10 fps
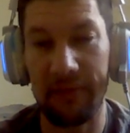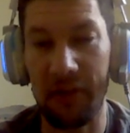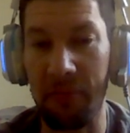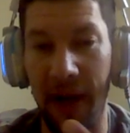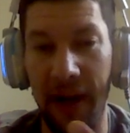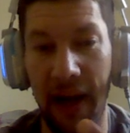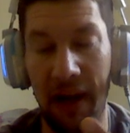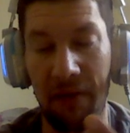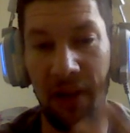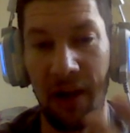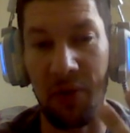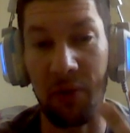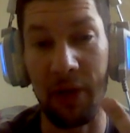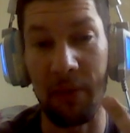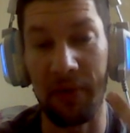You might have a lot more
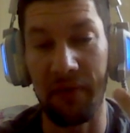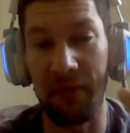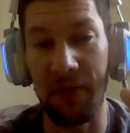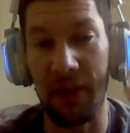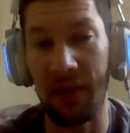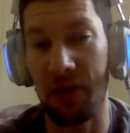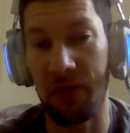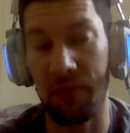people to feed than you